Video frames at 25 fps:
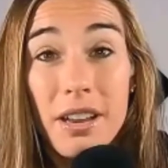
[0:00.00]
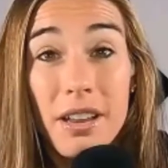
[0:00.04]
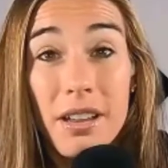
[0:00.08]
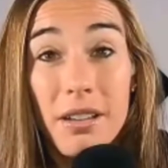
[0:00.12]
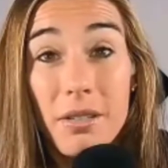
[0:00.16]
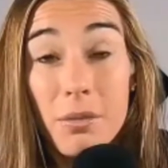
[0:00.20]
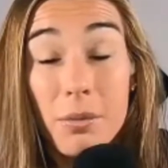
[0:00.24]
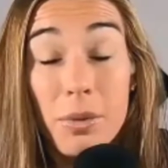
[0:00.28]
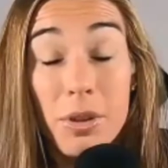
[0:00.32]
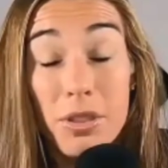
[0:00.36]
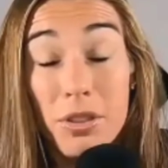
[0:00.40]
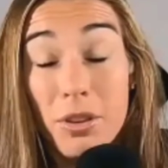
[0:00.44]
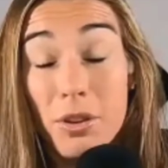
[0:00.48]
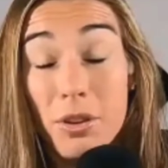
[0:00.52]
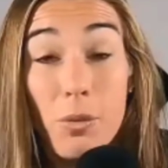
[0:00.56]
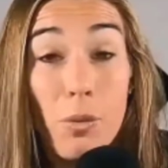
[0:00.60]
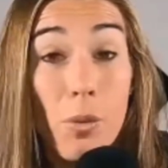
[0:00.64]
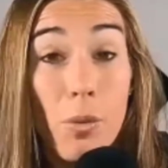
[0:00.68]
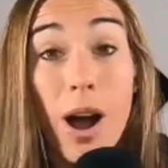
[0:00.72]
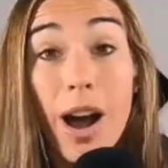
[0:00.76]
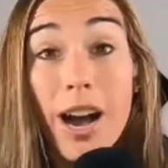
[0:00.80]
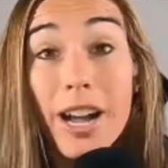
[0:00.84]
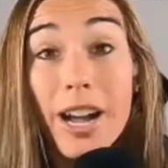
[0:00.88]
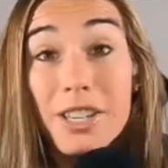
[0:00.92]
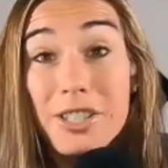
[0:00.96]
with your
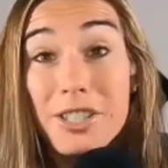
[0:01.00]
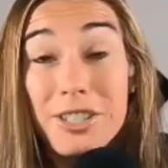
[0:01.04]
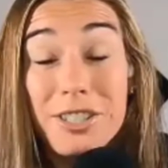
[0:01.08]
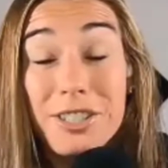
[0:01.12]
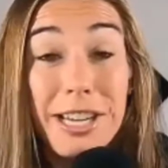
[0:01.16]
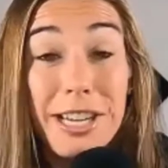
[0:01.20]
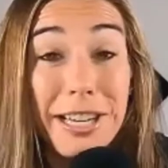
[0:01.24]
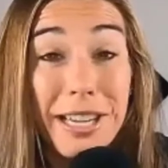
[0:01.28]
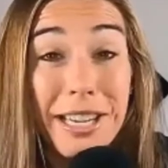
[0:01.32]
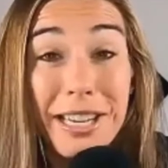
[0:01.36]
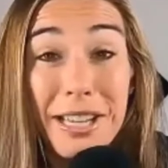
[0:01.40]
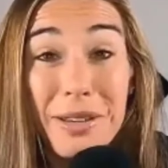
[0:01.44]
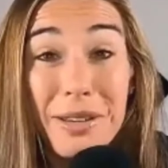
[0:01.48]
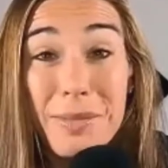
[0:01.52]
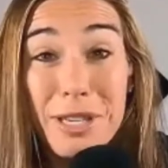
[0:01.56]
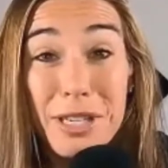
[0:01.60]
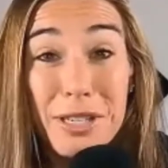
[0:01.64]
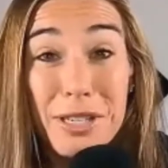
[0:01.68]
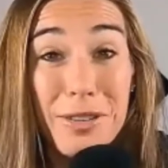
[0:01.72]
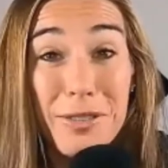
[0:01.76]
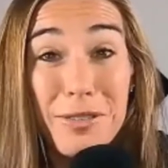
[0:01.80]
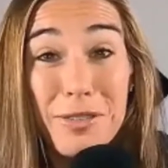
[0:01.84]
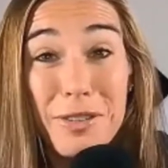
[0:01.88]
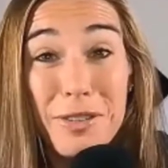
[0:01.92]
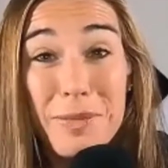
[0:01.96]
watch, you're not getting much
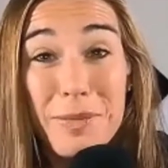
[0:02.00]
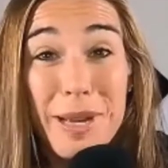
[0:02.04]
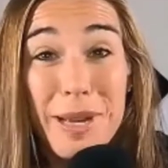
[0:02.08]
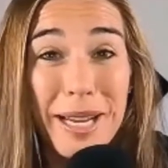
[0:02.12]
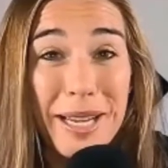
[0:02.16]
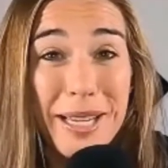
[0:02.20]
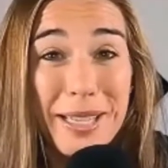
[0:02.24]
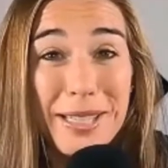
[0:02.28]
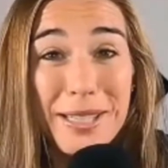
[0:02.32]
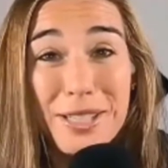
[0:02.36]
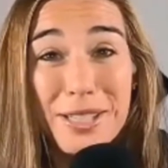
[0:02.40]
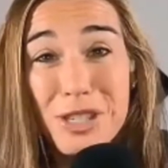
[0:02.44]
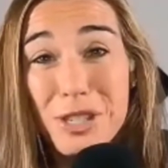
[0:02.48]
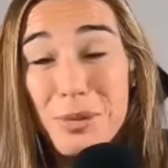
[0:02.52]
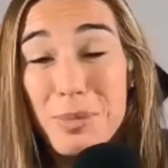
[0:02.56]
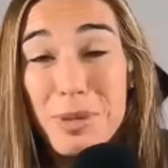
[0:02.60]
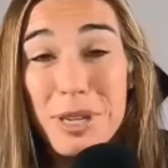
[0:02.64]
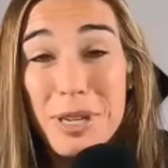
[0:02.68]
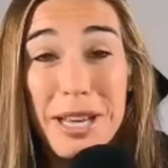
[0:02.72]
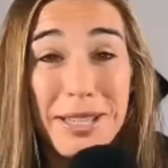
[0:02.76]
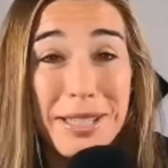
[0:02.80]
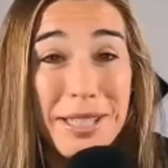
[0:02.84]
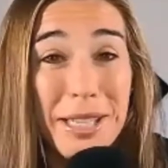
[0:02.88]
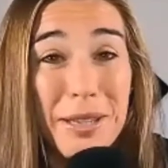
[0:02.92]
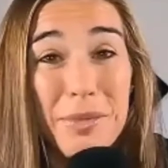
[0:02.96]
of a feedback because
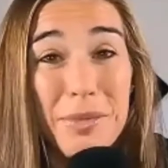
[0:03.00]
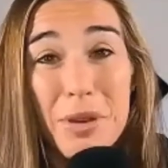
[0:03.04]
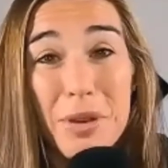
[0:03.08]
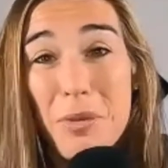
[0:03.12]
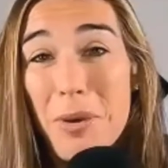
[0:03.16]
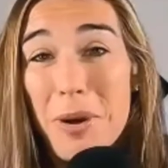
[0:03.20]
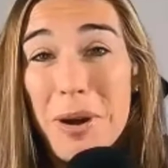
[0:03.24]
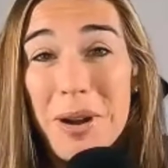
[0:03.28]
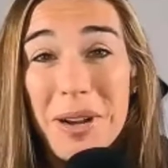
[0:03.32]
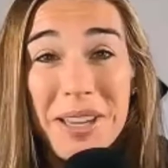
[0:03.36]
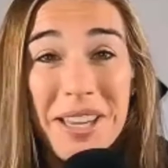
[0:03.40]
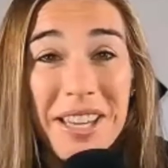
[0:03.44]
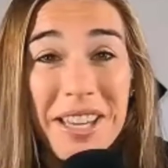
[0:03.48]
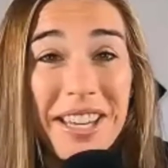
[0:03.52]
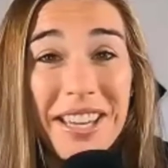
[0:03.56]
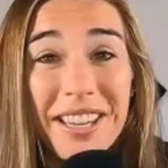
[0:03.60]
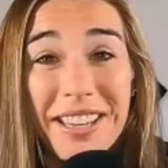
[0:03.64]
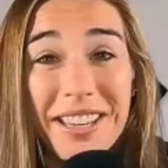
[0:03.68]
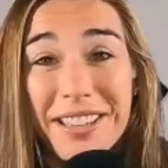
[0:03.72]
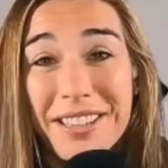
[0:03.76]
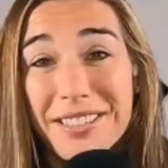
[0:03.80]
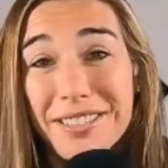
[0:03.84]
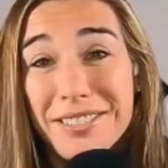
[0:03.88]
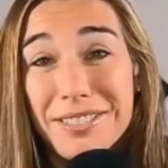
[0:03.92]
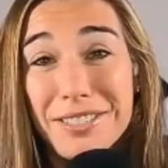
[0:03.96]
GPS can be
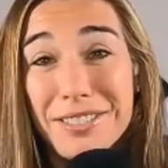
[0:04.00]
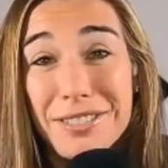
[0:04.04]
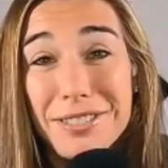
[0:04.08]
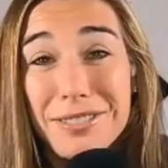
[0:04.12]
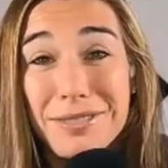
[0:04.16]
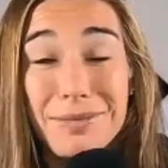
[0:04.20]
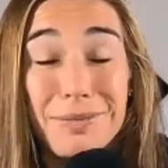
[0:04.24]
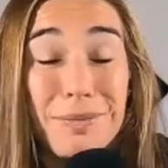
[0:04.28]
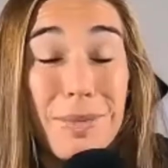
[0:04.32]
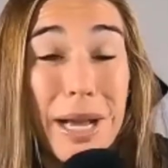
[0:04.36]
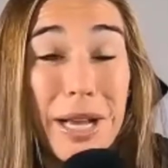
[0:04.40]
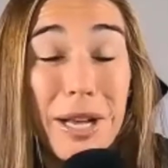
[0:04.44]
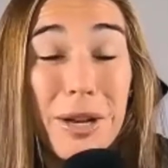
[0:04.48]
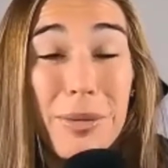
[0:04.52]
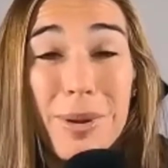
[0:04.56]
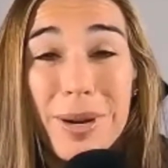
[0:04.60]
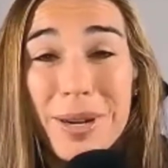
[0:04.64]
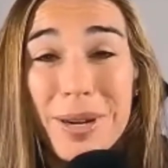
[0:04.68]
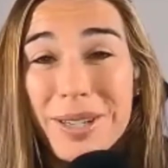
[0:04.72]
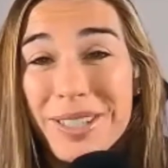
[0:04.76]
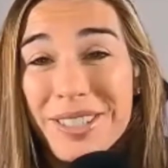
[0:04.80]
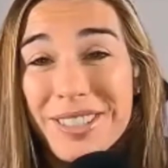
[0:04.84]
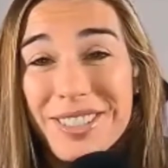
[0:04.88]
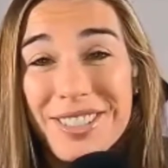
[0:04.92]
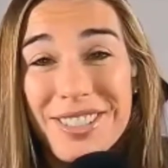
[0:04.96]
wonky and mile
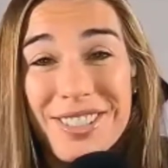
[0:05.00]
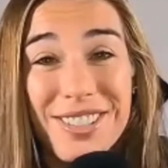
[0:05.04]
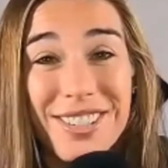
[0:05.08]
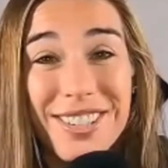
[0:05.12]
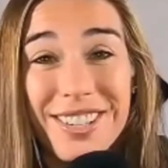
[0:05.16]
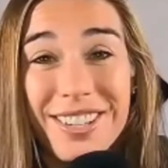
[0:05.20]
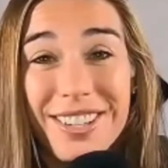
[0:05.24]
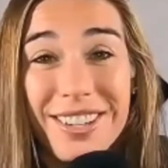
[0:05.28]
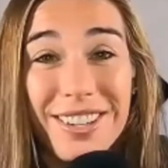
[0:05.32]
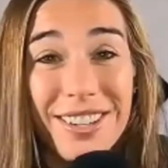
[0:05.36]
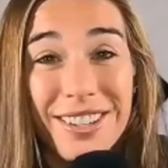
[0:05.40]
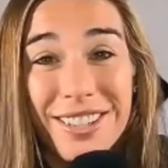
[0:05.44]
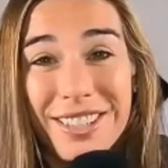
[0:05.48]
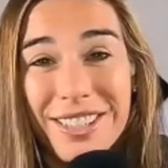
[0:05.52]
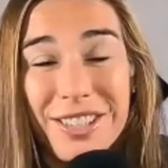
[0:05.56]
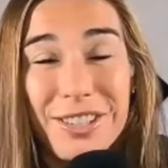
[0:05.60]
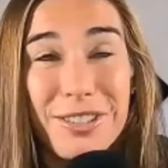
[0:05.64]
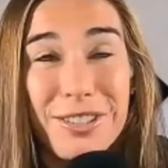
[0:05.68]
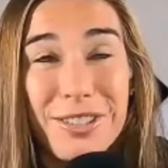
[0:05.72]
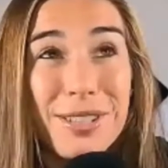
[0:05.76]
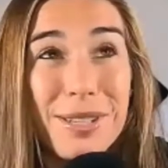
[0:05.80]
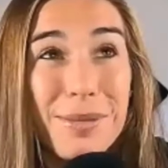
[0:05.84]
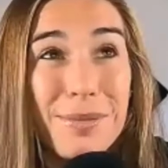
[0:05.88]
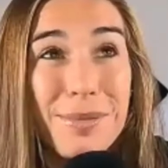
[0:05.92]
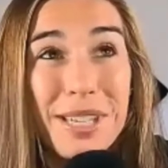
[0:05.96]
markers are,
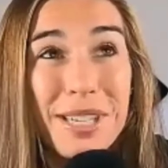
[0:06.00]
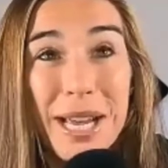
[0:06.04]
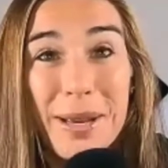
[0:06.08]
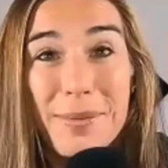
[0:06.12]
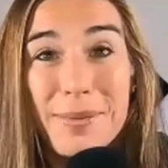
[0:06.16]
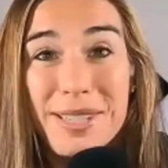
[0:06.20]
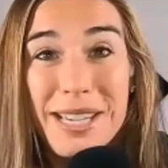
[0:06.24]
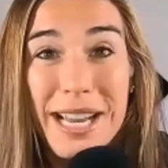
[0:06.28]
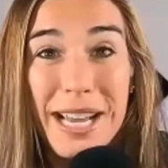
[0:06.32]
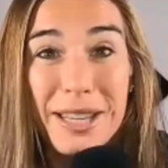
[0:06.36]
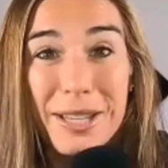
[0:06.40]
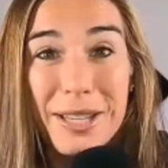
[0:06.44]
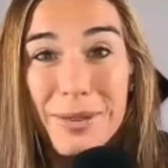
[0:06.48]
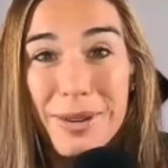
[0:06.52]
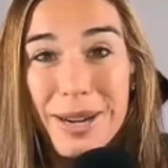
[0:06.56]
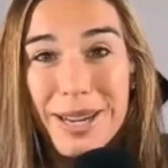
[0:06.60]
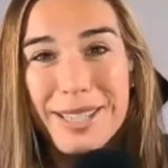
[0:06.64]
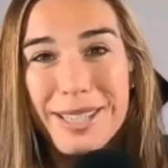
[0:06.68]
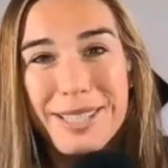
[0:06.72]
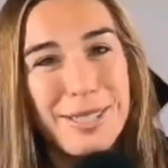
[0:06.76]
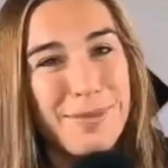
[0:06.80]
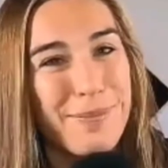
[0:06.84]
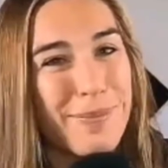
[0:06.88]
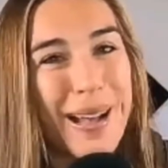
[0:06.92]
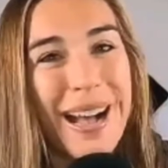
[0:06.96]
sometimes not in the
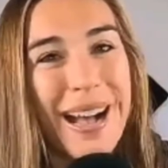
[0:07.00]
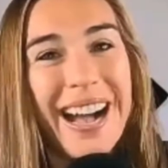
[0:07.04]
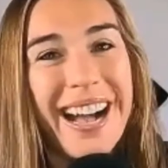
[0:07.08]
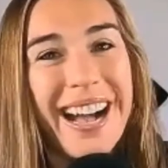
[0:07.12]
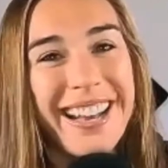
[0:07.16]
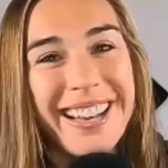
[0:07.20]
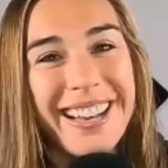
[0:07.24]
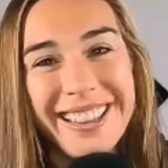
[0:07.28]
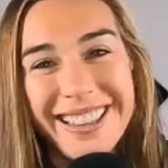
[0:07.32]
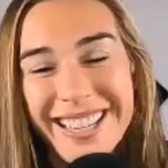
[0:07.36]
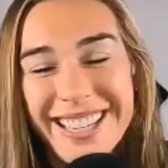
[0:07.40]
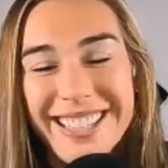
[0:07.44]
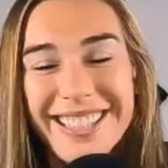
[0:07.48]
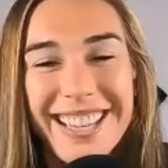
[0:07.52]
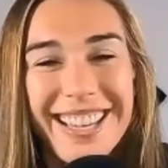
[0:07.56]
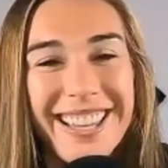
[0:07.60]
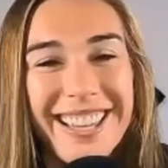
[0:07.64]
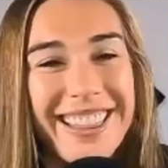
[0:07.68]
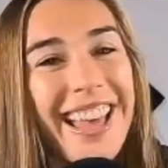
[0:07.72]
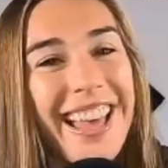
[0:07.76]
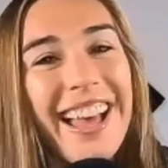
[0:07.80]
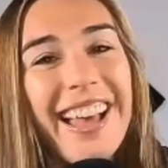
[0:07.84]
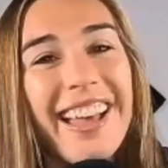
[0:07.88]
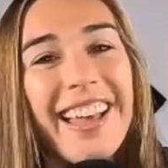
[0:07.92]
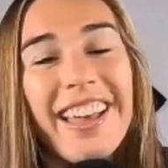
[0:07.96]
right spot and things like
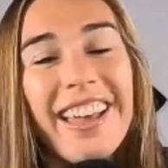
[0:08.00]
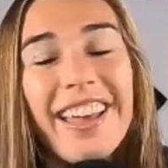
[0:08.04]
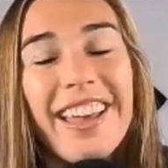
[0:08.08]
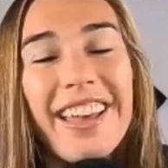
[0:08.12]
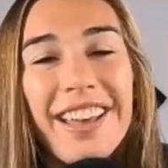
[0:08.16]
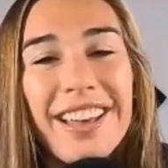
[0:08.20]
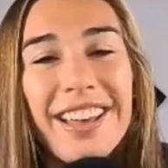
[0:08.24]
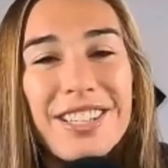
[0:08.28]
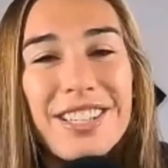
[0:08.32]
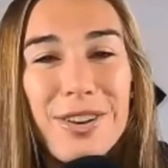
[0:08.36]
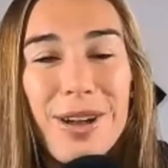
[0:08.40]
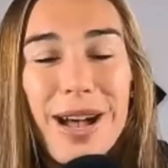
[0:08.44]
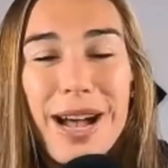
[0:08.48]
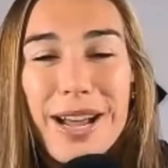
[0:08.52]
that. So how